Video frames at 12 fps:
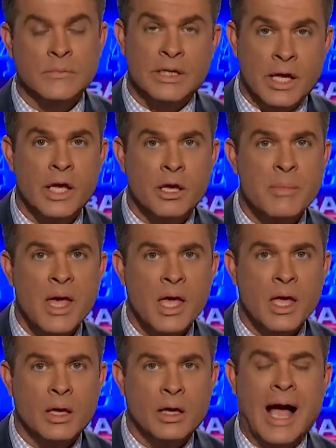You hear
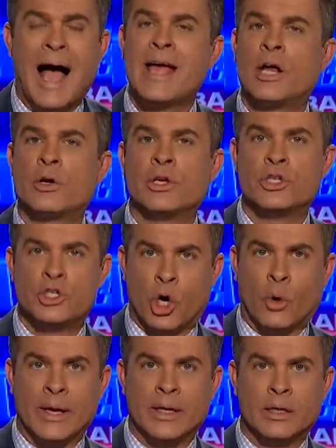me? I hear you,
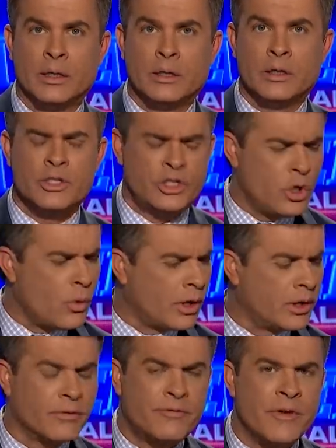Joey.
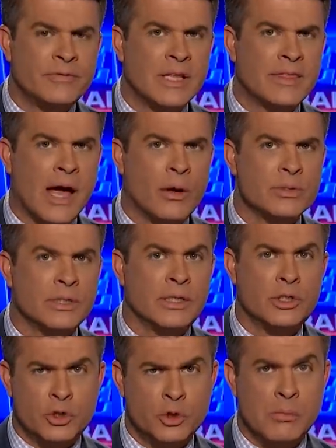250,000
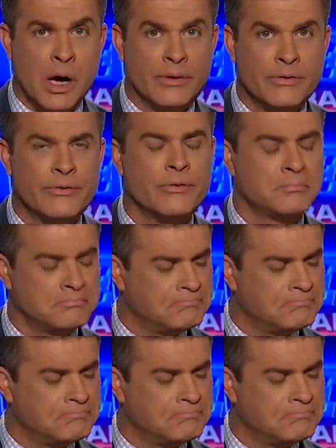in 2 months.